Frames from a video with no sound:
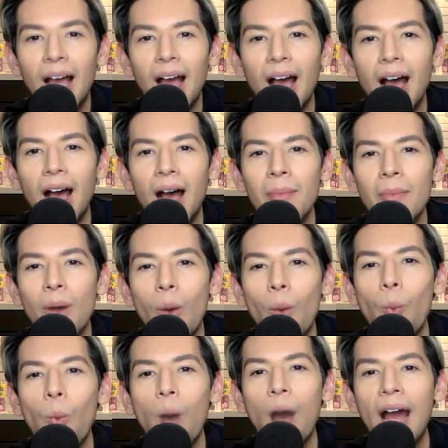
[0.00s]
Um,
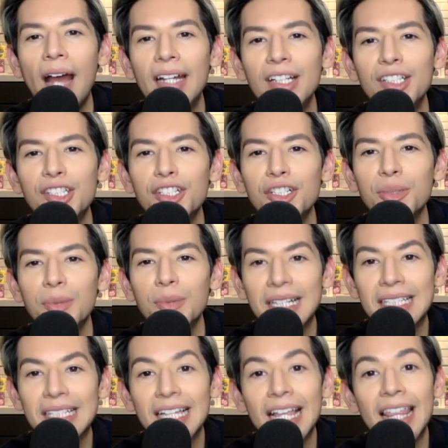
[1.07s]
why does
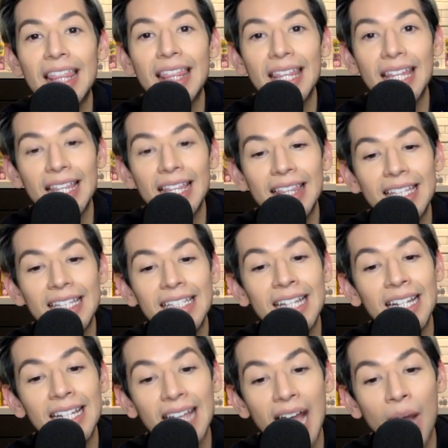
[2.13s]
Teresa think that
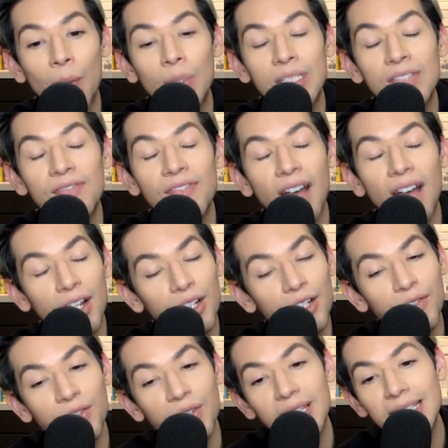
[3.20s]
Danielle was fired
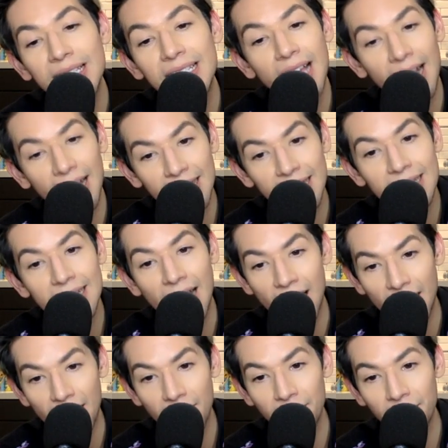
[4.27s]
for the second
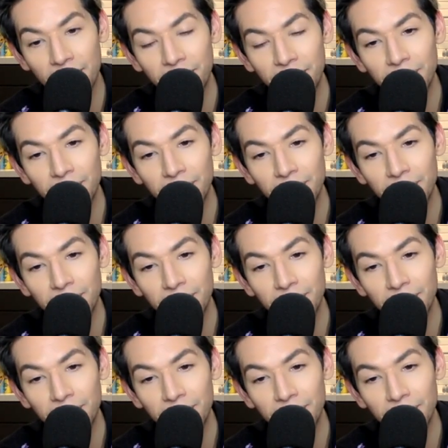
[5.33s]
time?